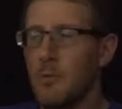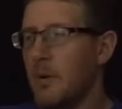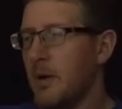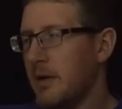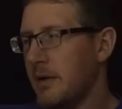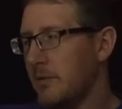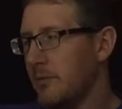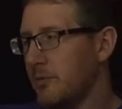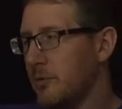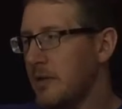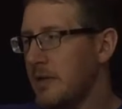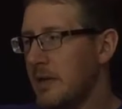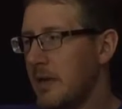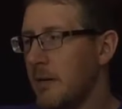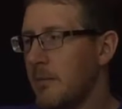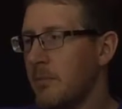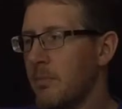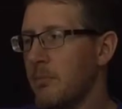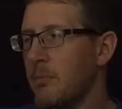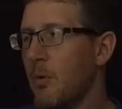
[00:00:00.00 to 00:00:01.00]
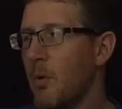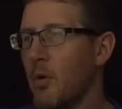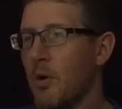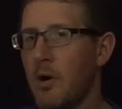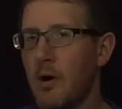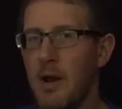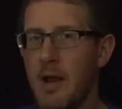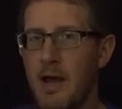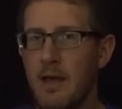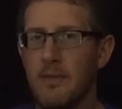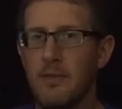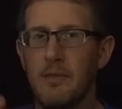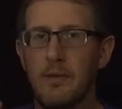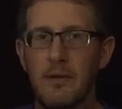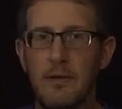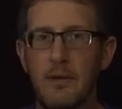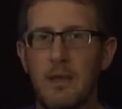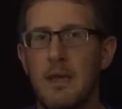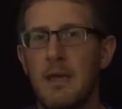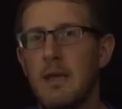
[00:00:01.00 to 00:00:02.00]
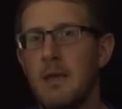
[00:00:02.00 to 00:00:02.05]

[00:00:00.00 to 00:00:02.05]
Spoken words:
want to read up more on the